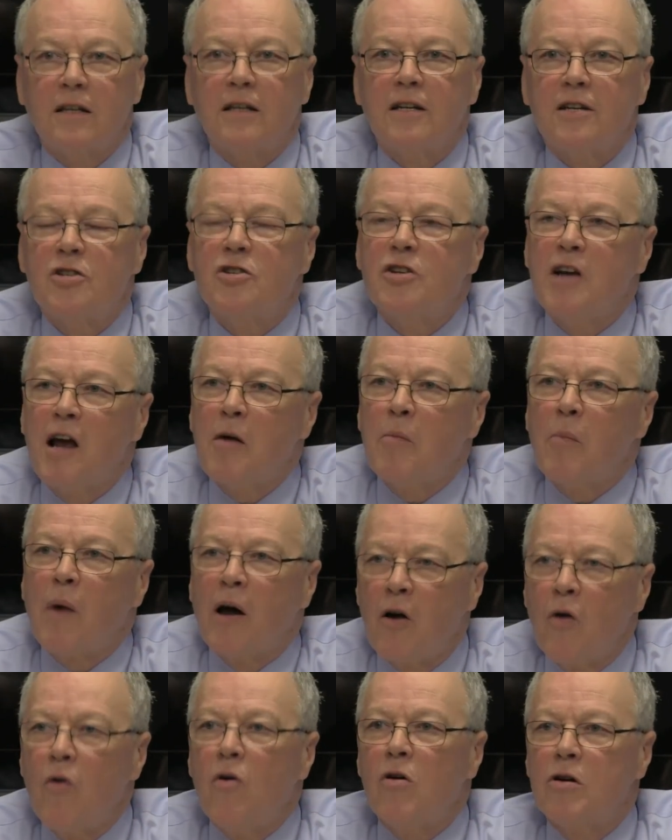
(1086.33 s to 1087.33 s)
that is shared
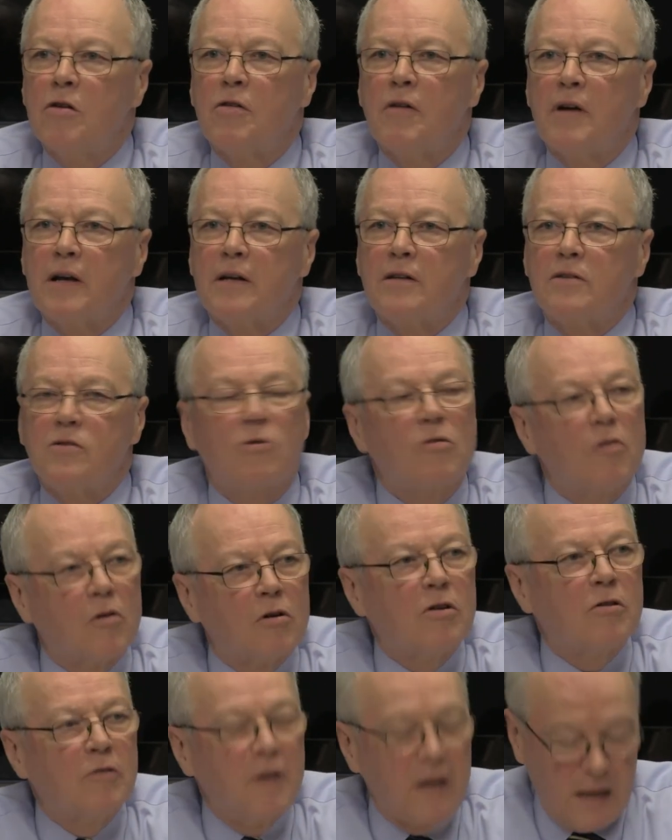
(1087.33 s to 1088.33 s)
by all Koreans, or
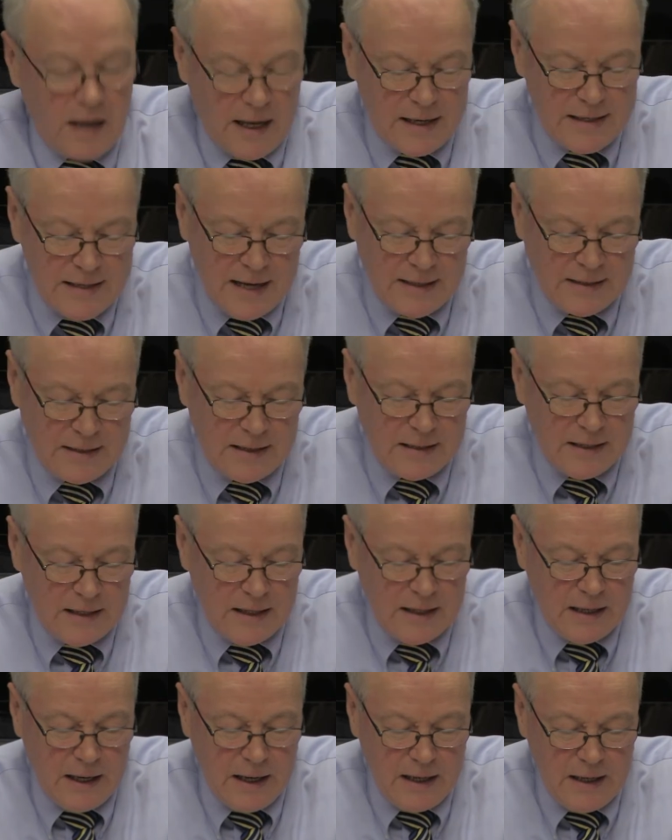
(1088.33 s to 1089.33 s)
Korean identity,